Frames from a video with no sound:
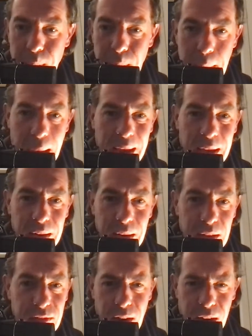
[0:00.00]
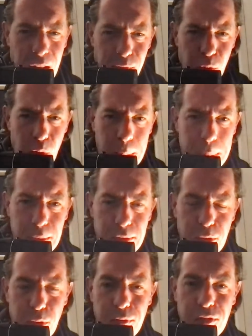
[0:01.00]
Meghan is another
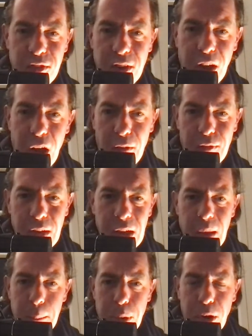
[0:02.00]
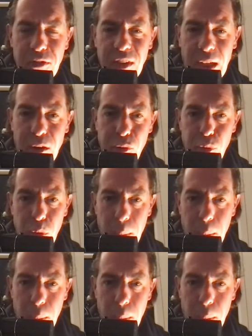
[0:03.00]
abuser of staff. Prince Andrew